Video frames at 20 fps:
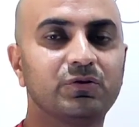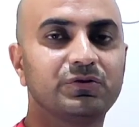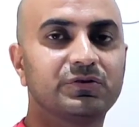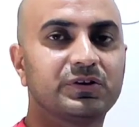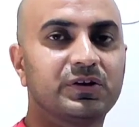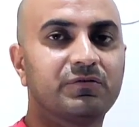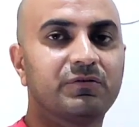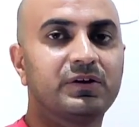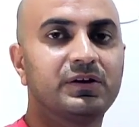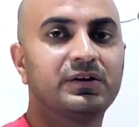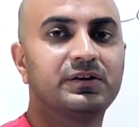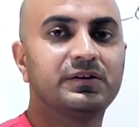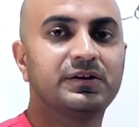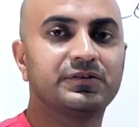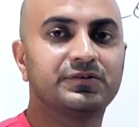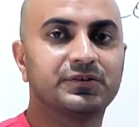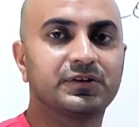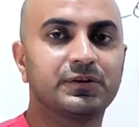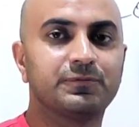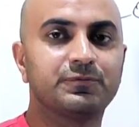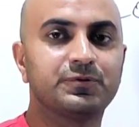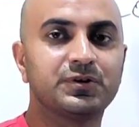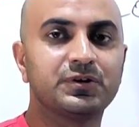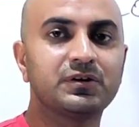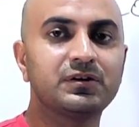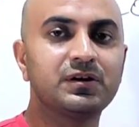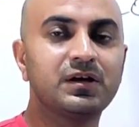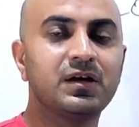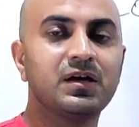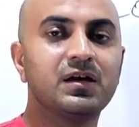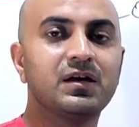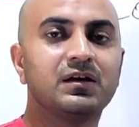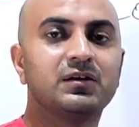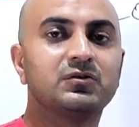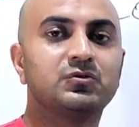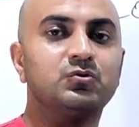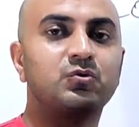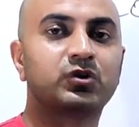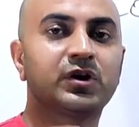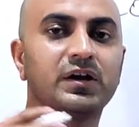video is given in description.
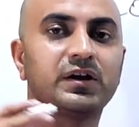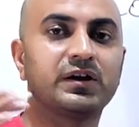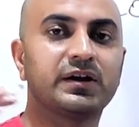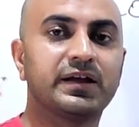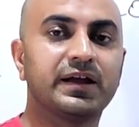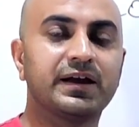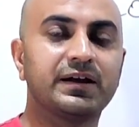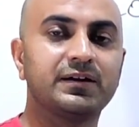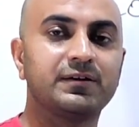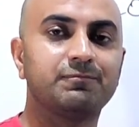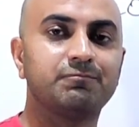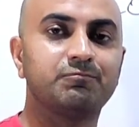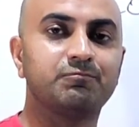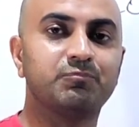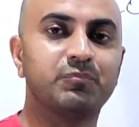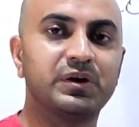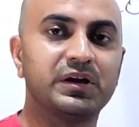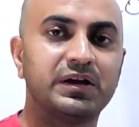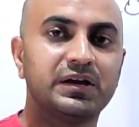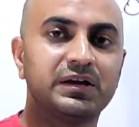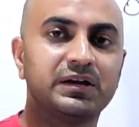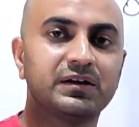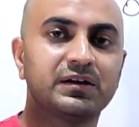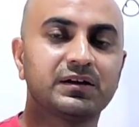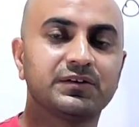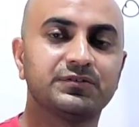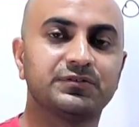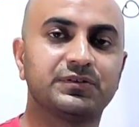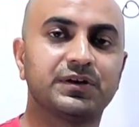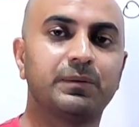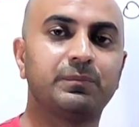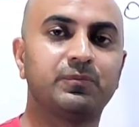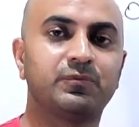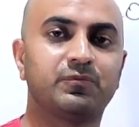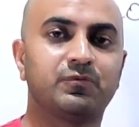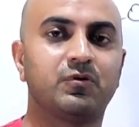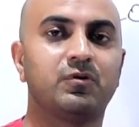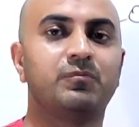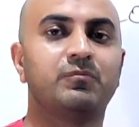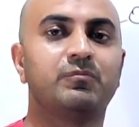You can get main concept
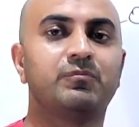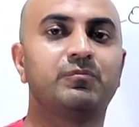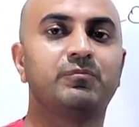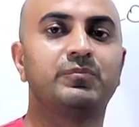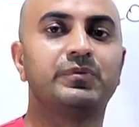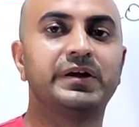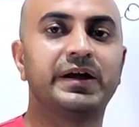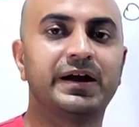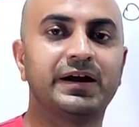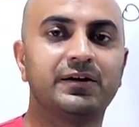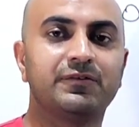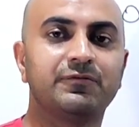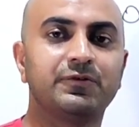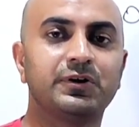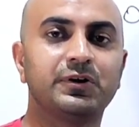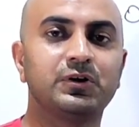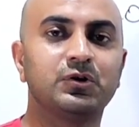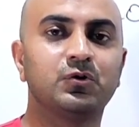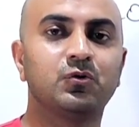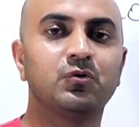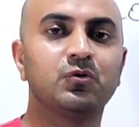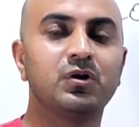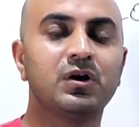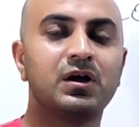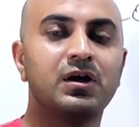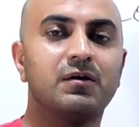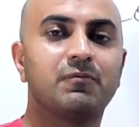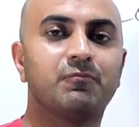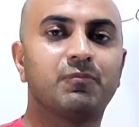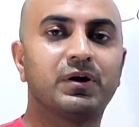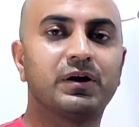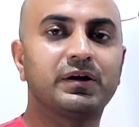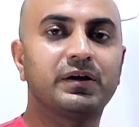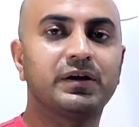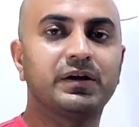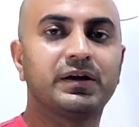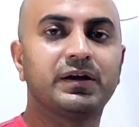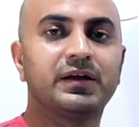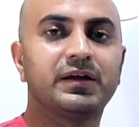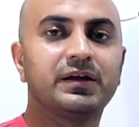from that video, but
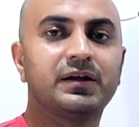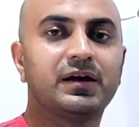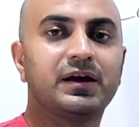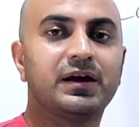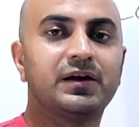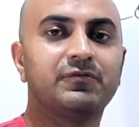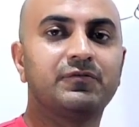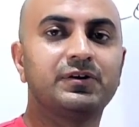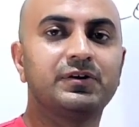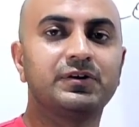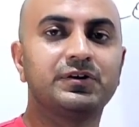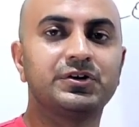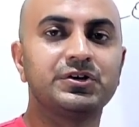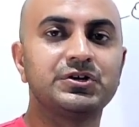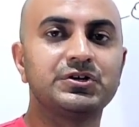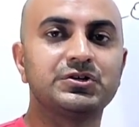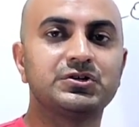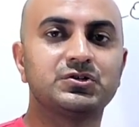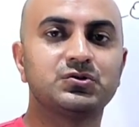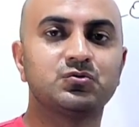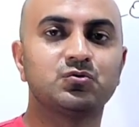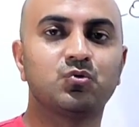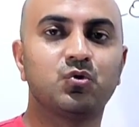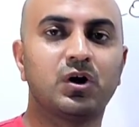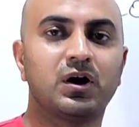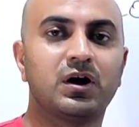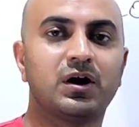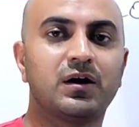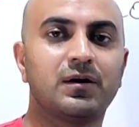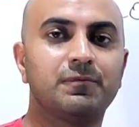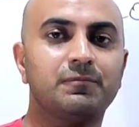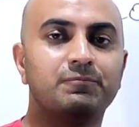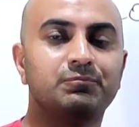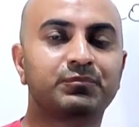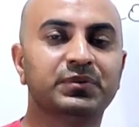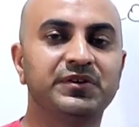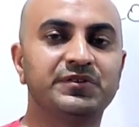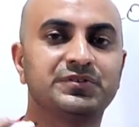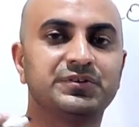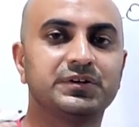here I will teach you a
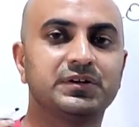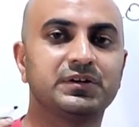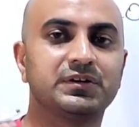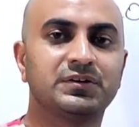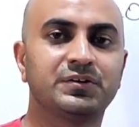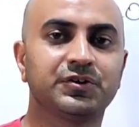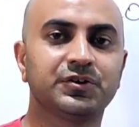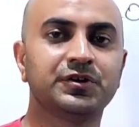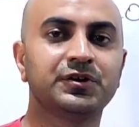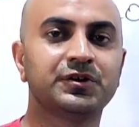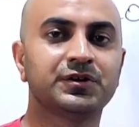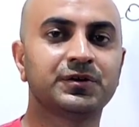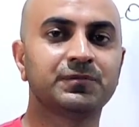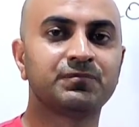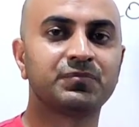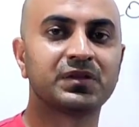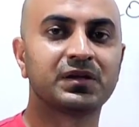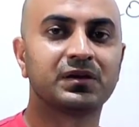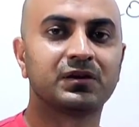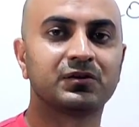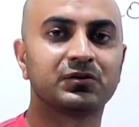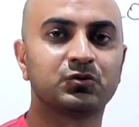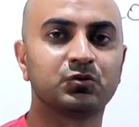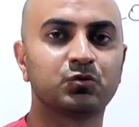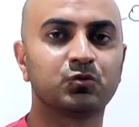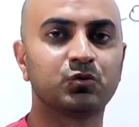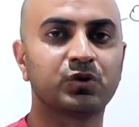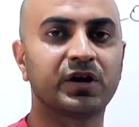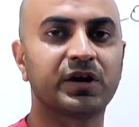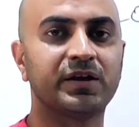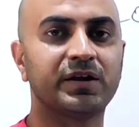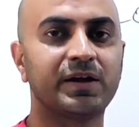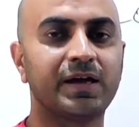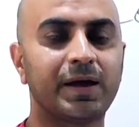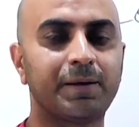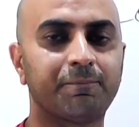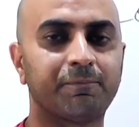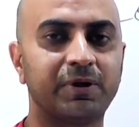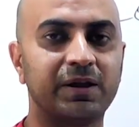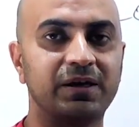basic trick. You can
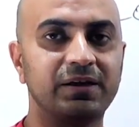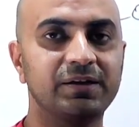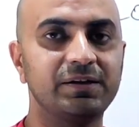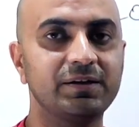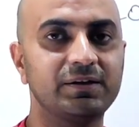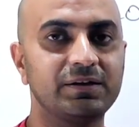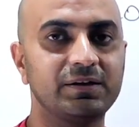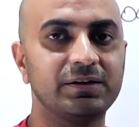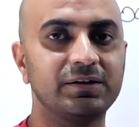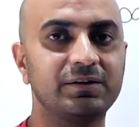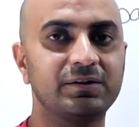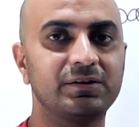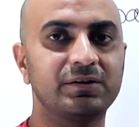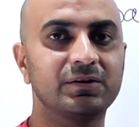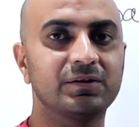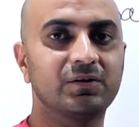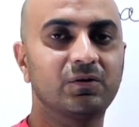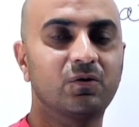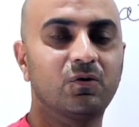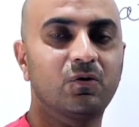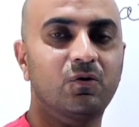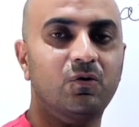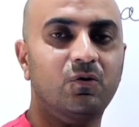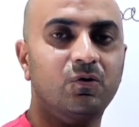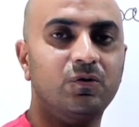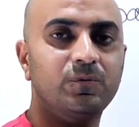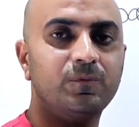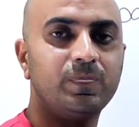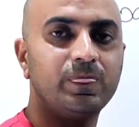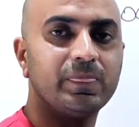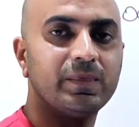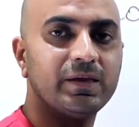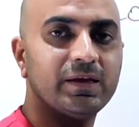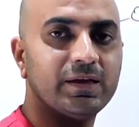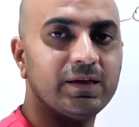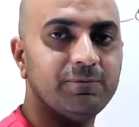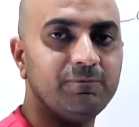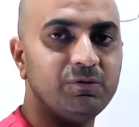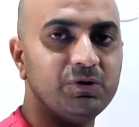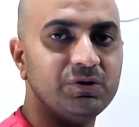apply it on
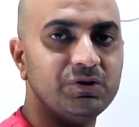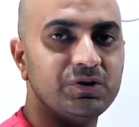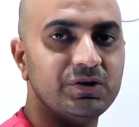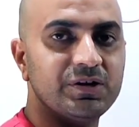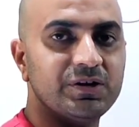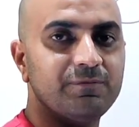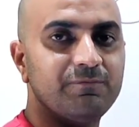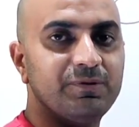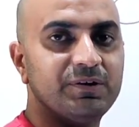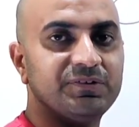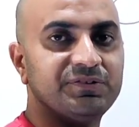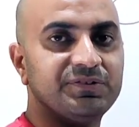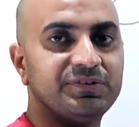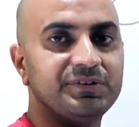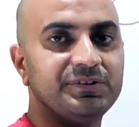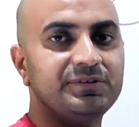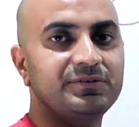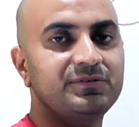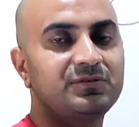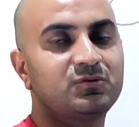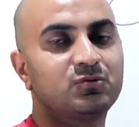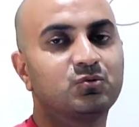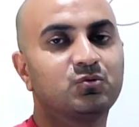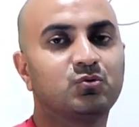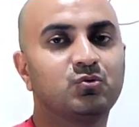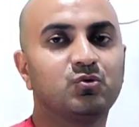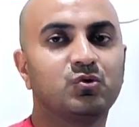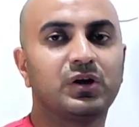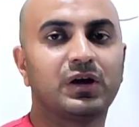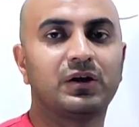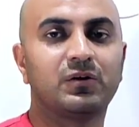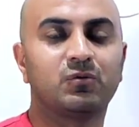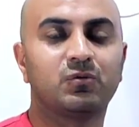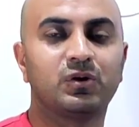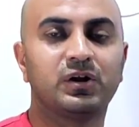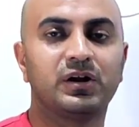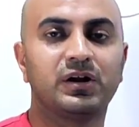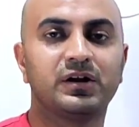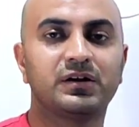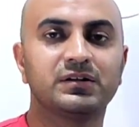immediate basis to
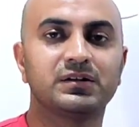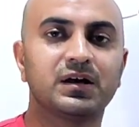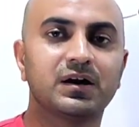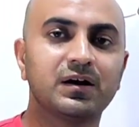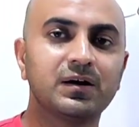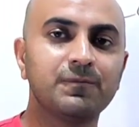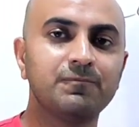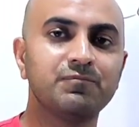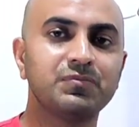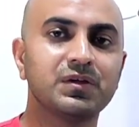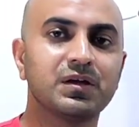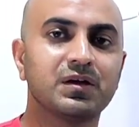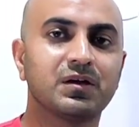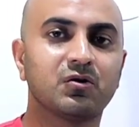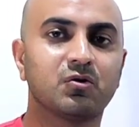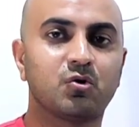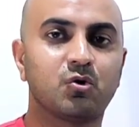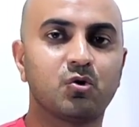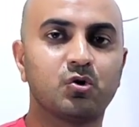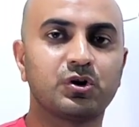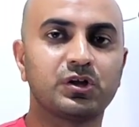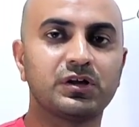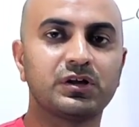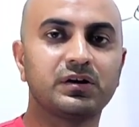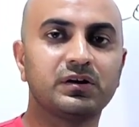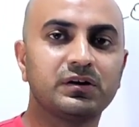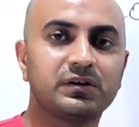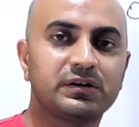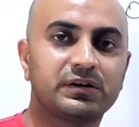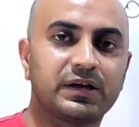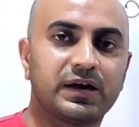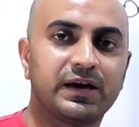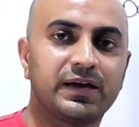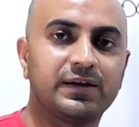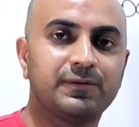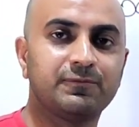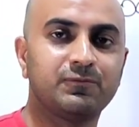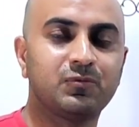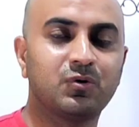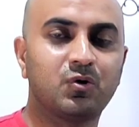calculate the coating
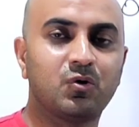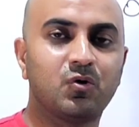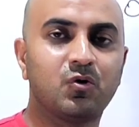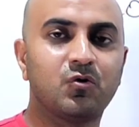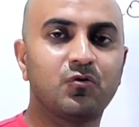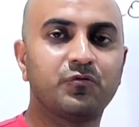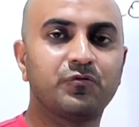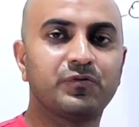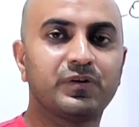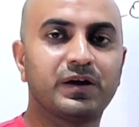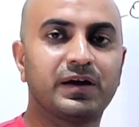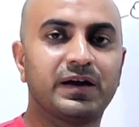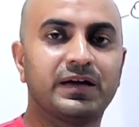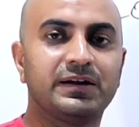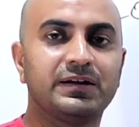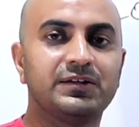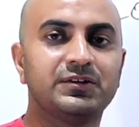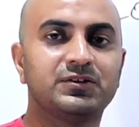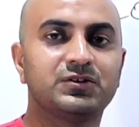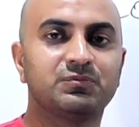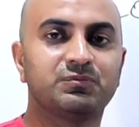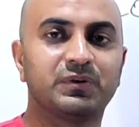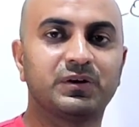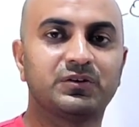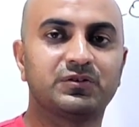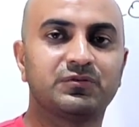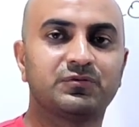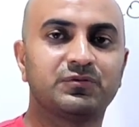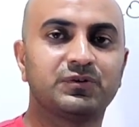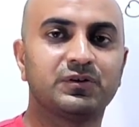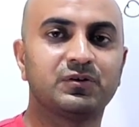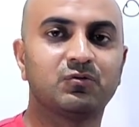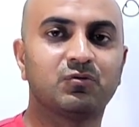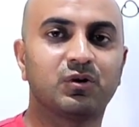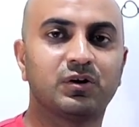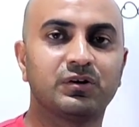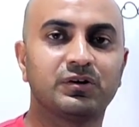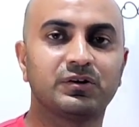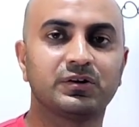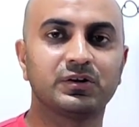time of any specific
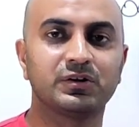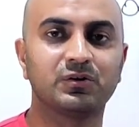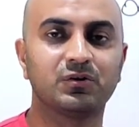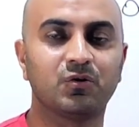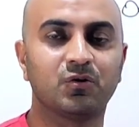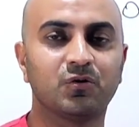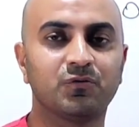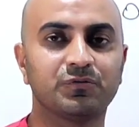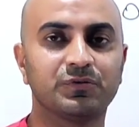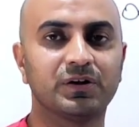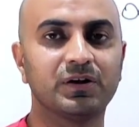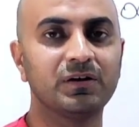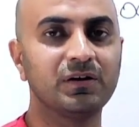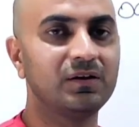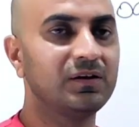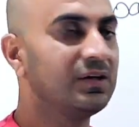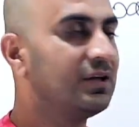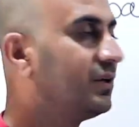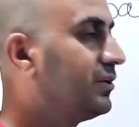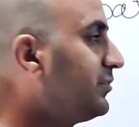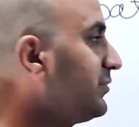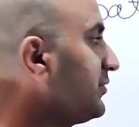quantity of the